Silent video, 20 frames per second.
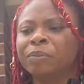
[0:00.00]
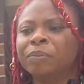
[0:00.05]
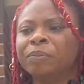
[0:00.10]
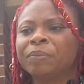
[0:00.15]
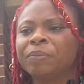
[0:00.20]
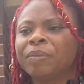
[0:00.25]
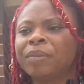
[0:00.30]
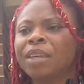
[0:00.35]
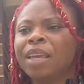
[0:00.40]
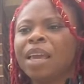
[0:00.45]

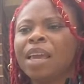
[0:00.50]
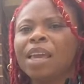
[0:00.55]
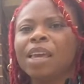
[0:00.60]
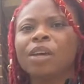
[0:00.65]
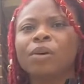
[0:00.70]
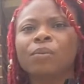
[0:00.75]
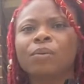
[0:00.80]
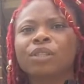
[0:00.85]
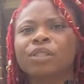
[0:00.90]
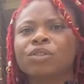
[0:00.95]
she
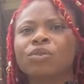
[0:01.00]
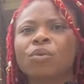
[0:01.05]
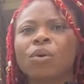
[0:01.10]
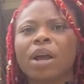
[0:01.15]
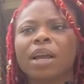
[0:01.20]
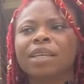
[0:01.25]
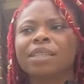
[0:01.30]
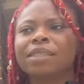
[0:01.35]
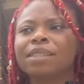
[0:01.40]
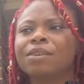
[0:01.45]
would
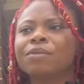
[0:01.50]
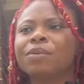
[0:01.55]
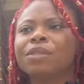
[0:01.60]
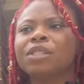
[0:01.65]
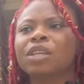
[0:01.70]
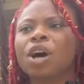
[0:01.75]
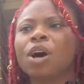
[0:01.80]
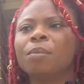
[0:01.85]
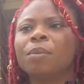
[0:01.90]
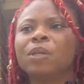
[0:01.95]
like
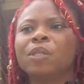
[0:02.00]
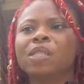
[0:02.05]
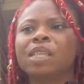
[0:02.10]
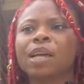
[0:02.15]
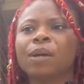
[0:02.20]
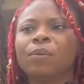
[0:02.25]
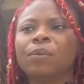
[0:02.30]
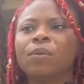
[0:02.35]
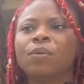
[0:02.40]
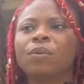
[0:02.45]
it's
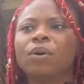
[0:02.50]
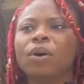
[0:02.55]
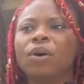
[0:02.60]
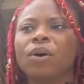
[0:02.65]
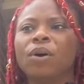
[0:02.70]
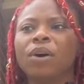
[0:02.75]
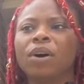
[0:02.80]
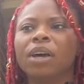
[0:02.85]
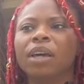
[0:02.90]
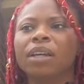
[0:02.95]
like she would
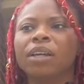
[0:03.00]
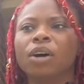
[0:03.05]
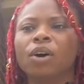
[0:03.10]
run it